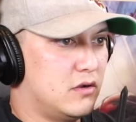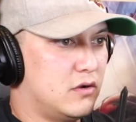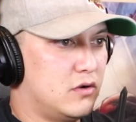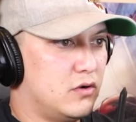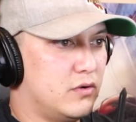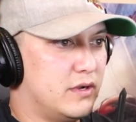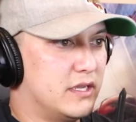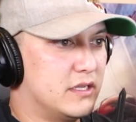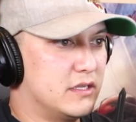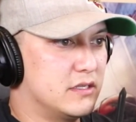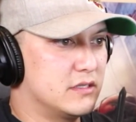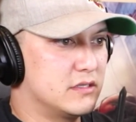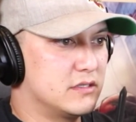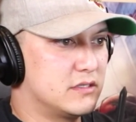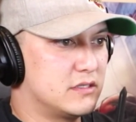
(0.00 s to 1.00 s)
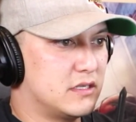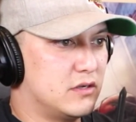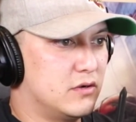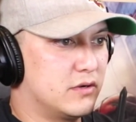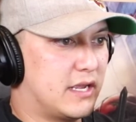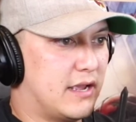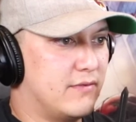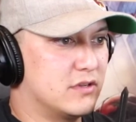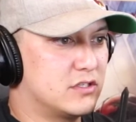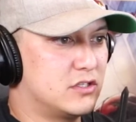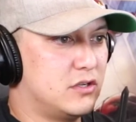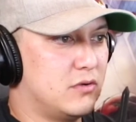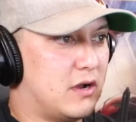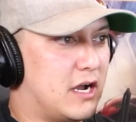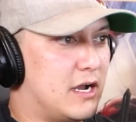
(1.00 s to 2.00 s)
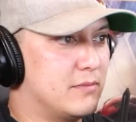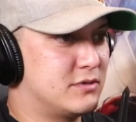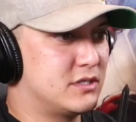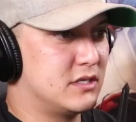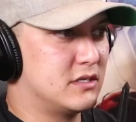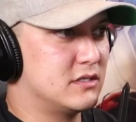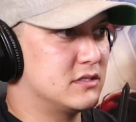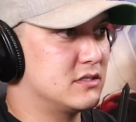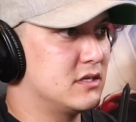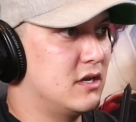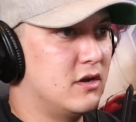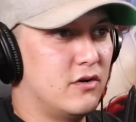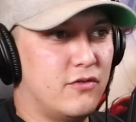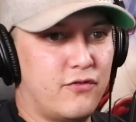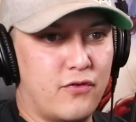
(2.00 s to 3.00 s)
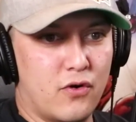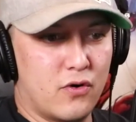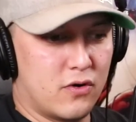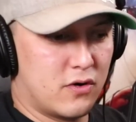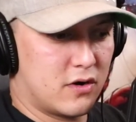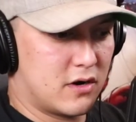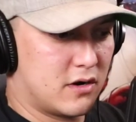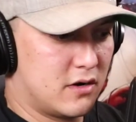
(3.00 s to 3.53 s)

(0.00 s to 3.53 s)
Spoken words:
who gave us two options for